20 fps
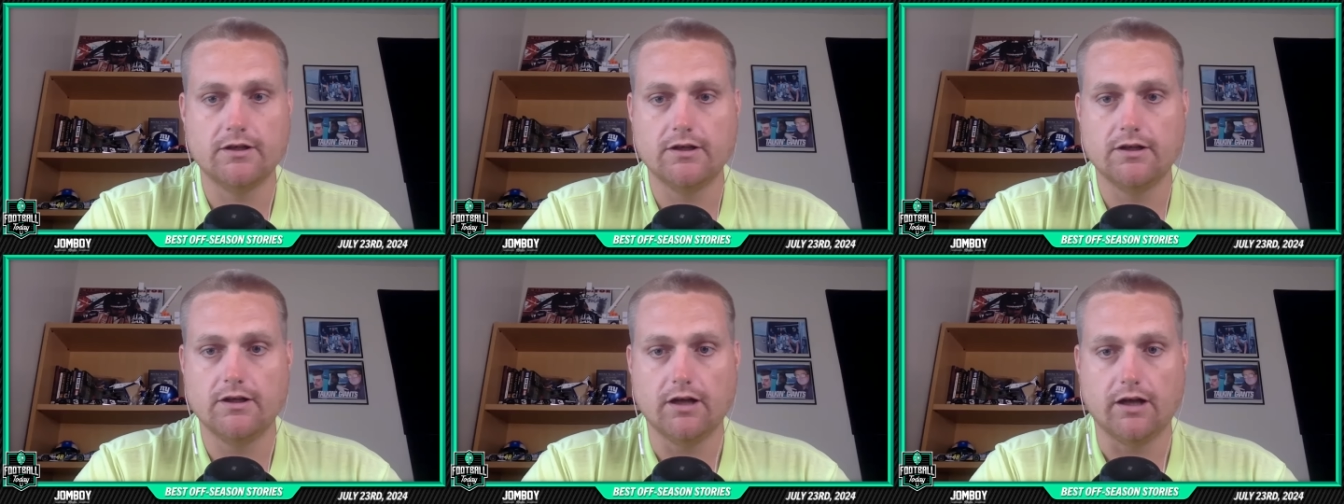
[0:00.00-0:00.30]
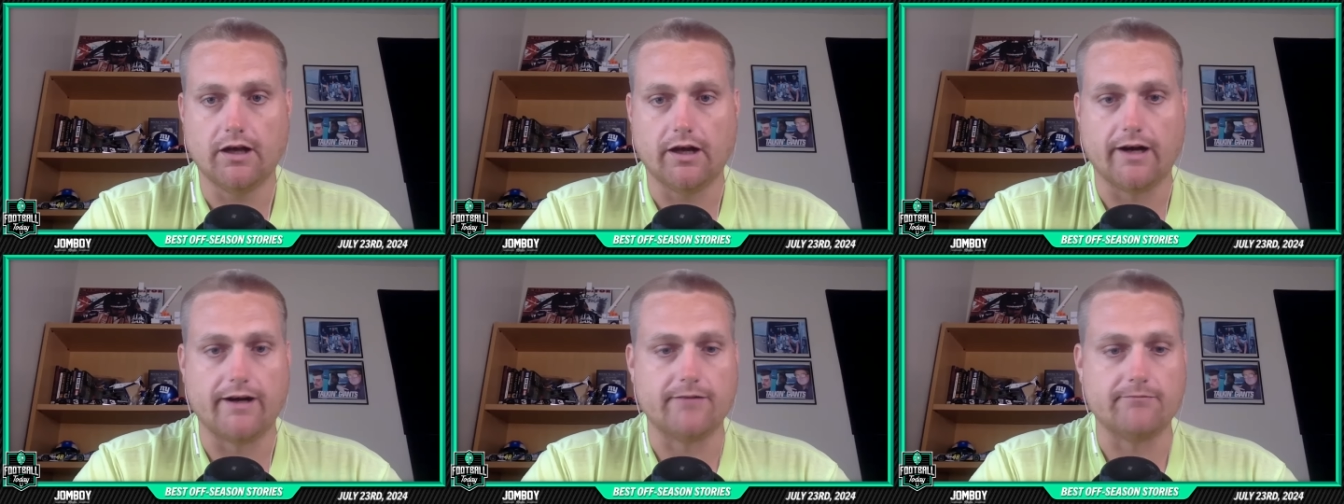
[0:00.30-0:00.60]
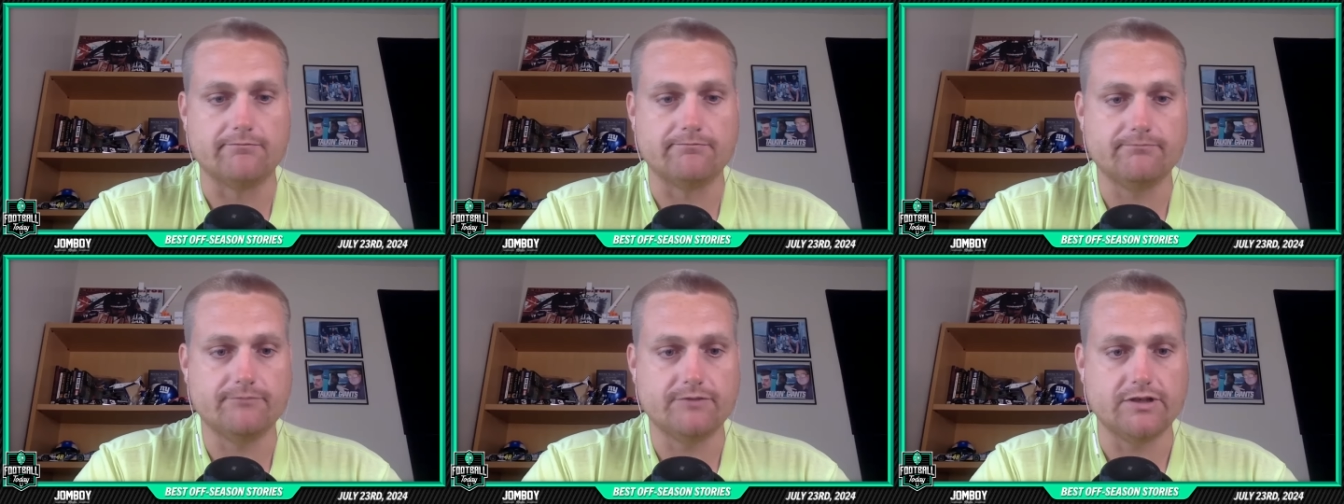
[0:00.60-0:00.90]
Mm-hmm.
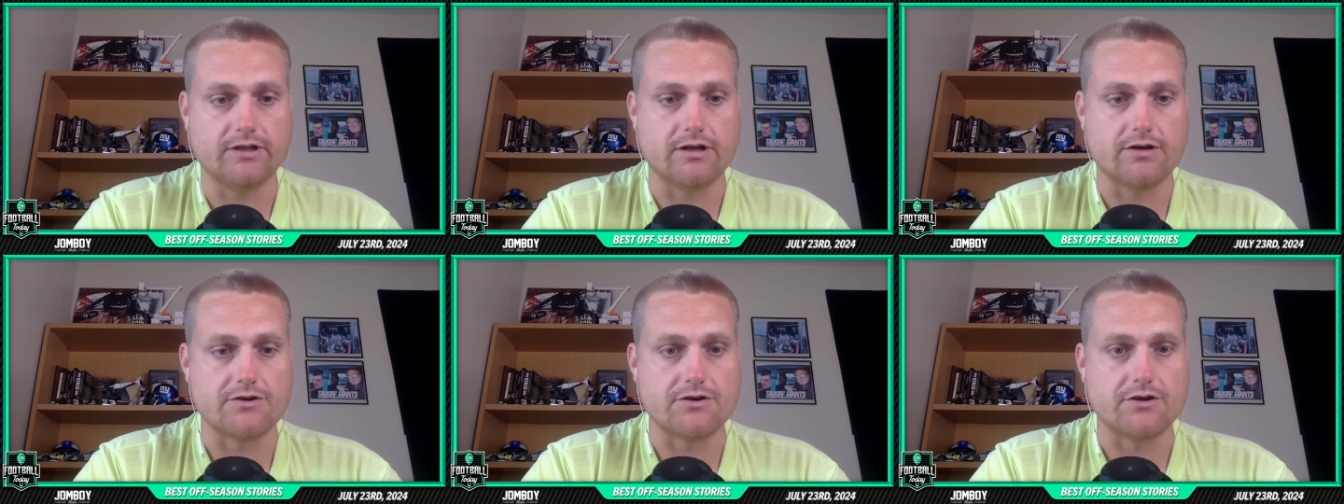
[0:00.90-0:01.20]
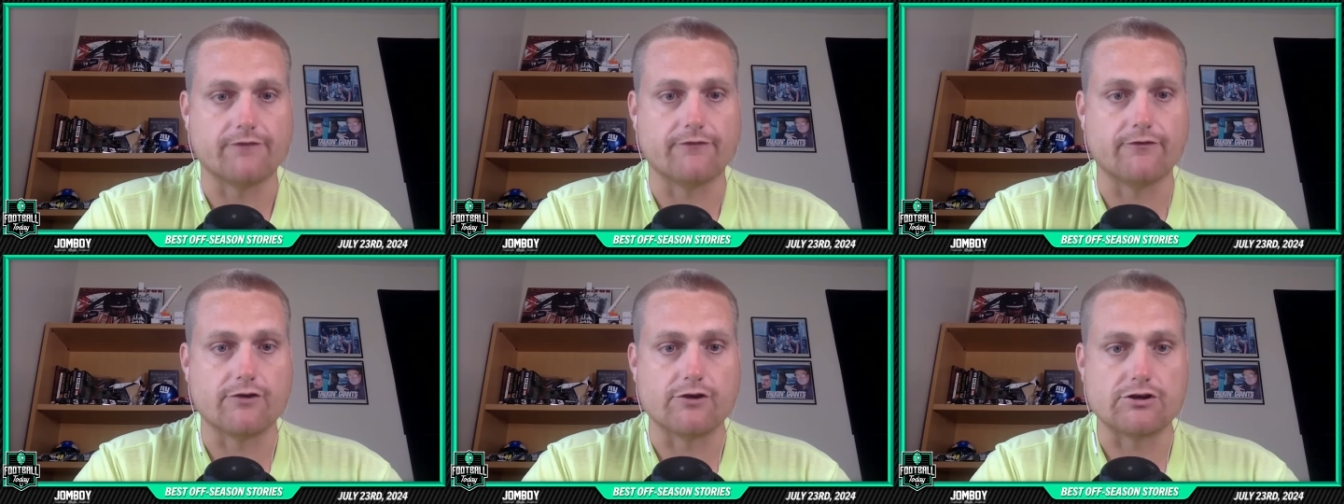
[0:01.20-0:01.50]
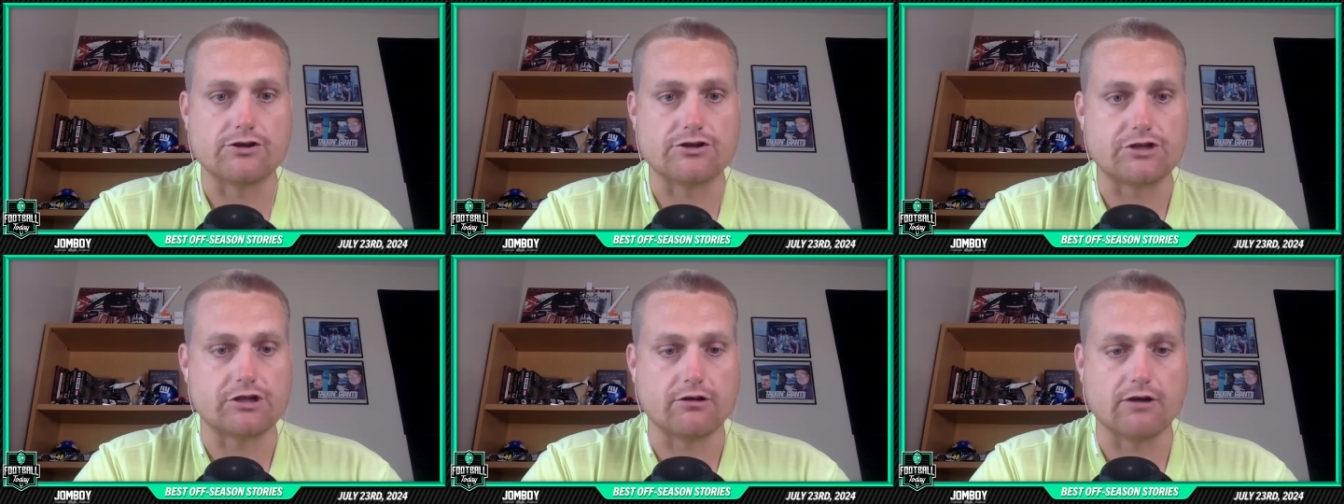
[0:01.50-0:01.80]
Um, you know, your
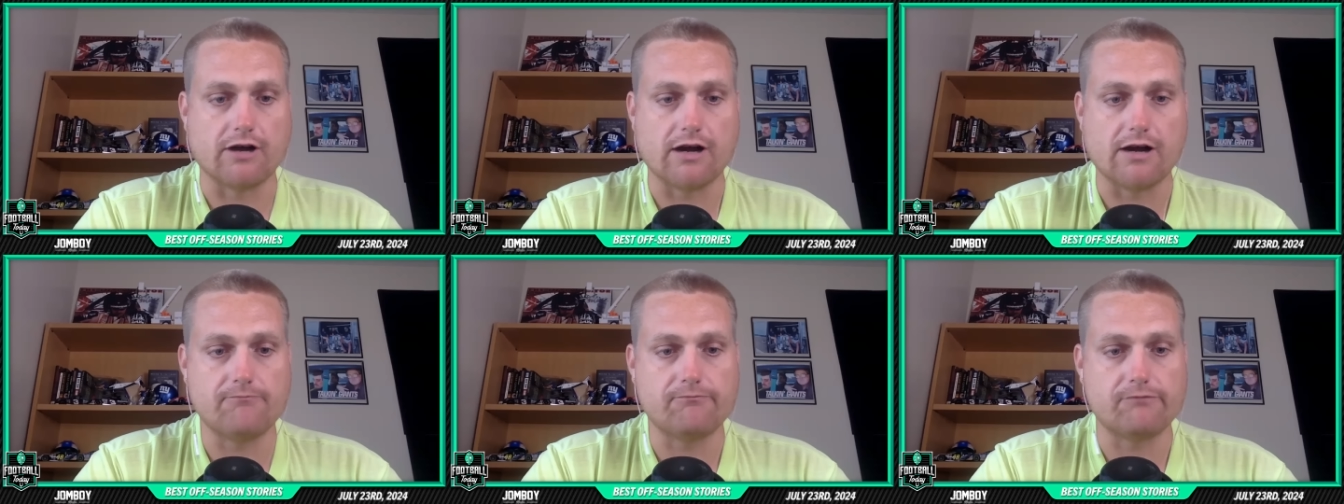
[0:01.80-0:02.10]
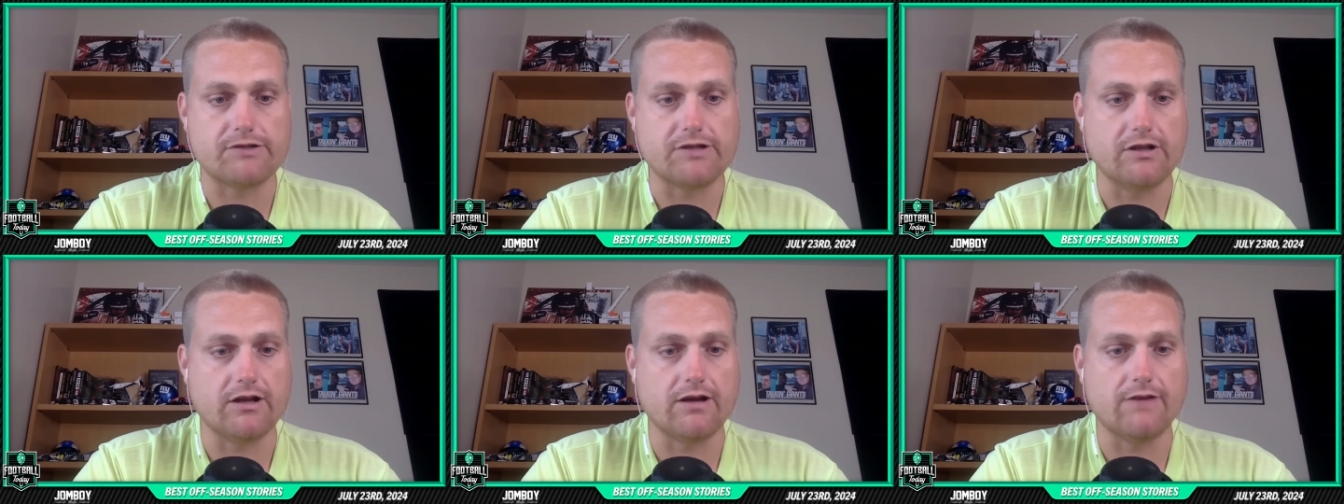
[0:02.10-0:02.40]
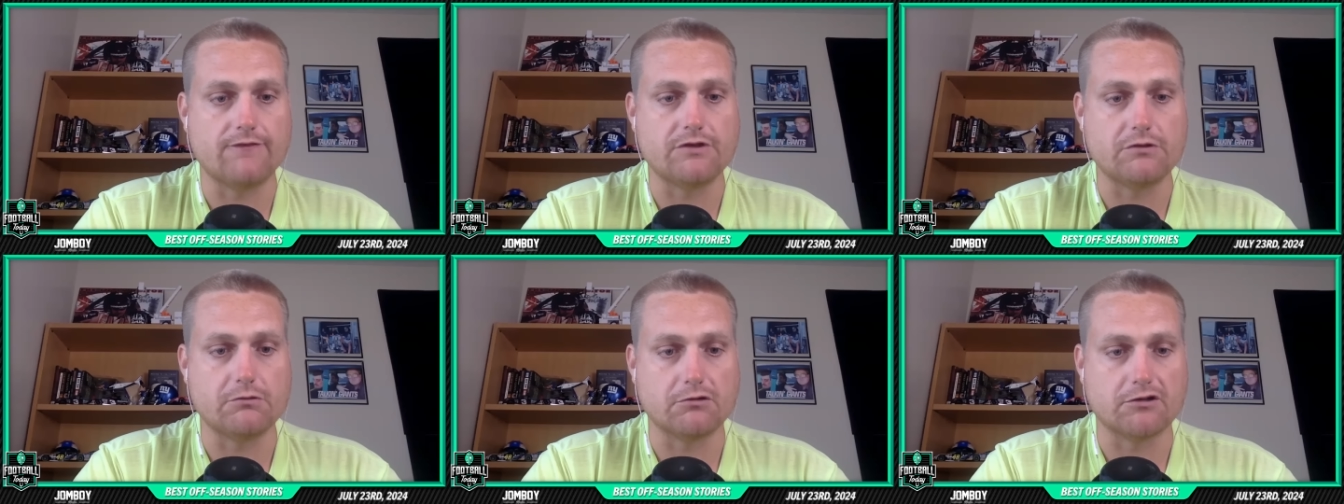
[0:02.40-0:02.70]
first year up, we
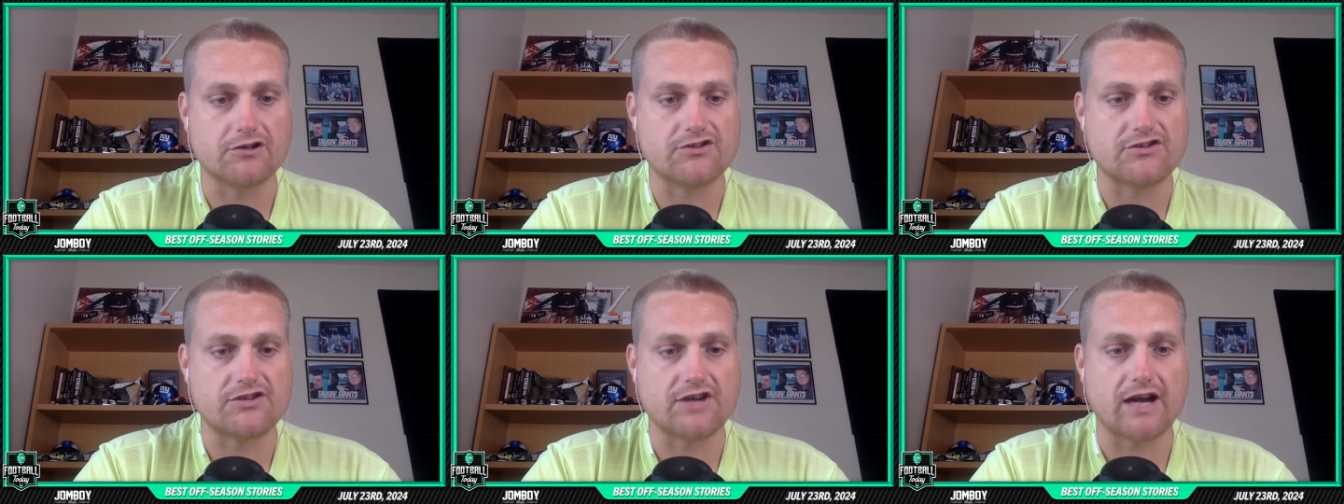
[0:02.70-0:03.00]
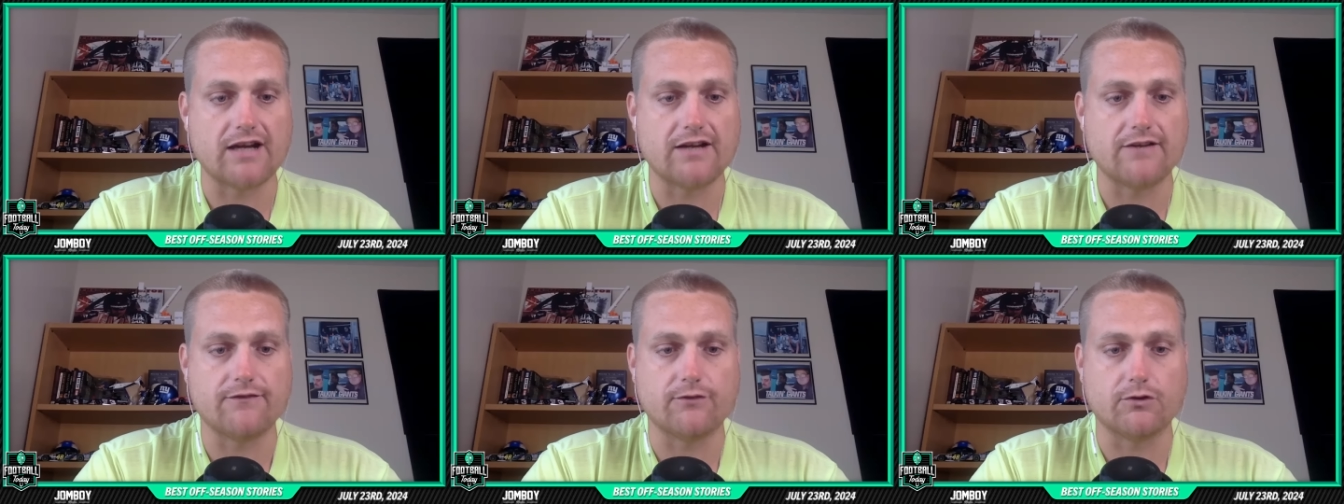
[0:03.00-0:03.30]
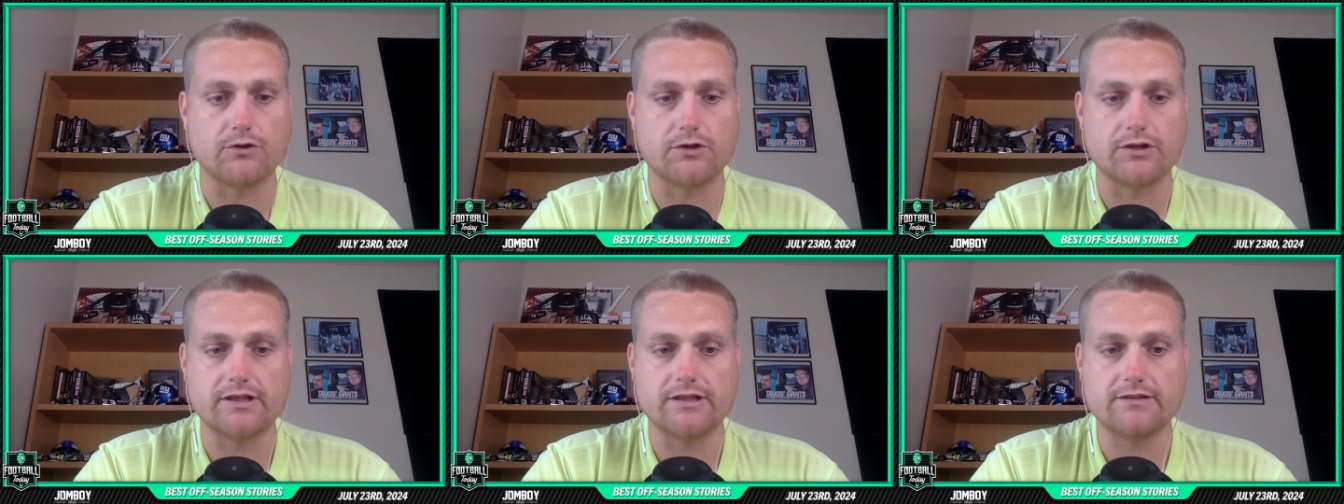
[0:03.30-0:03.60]
love you, we're excited
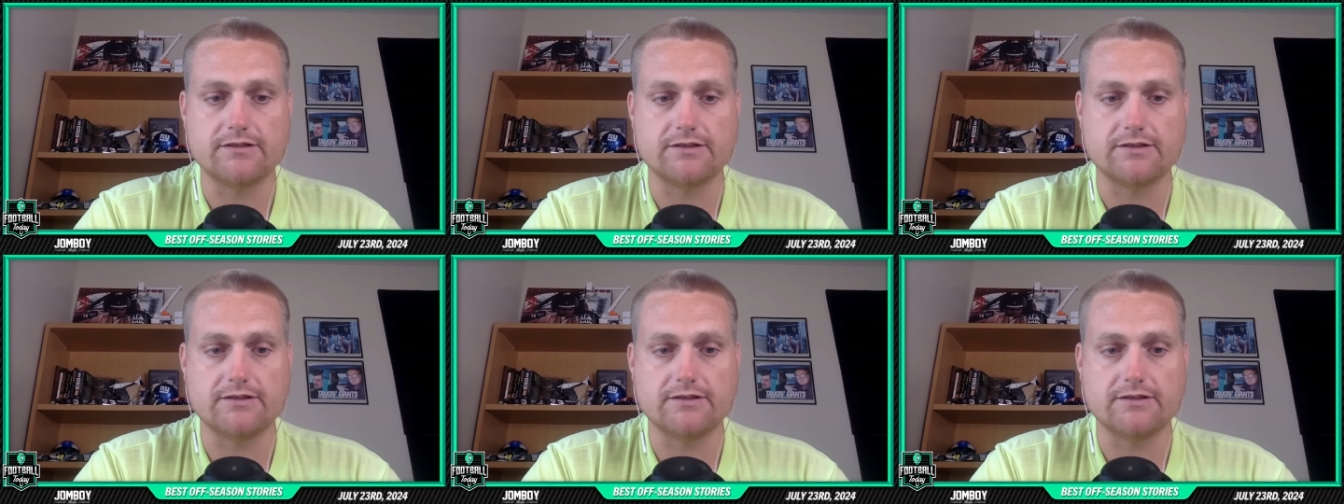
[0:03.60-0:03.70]
for you.